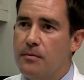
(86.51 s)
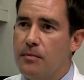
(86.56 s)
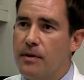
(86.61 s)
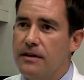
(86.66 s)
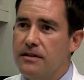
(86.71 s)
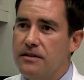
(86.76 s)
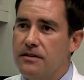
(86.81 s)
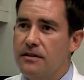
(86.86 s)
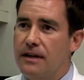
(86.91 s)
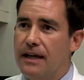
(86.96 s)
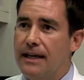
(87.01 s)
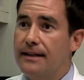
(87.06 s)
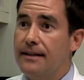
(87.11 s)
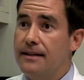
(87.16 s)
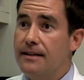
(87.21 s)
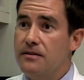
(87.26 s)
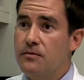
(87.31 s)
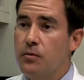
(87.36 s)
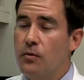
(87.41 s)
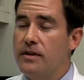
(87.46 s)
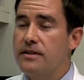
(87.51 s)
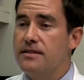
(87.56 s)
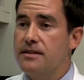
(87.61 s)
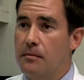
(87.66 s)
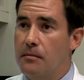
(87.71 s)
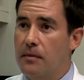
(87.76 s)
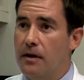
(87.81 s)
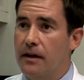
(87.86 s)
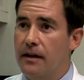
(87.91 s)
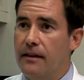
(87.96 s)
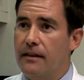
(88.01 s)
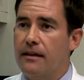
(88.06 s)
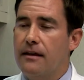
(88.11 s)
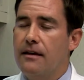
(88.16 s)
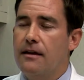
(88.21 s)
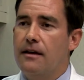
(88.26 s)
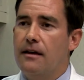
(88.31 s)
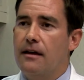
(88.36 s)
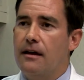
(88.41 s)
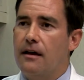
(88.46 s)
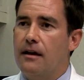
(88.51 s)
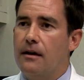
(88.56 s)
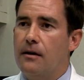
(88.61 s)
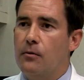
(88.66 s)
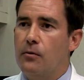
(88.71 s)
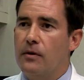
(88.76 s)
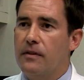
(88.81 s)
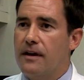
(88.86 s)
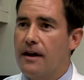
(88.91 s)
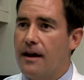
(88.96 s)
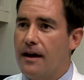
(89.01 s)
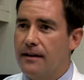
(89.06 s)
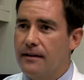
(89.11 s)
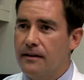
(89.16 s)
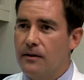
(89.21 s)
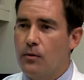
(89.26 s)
patient at least once a month with a highly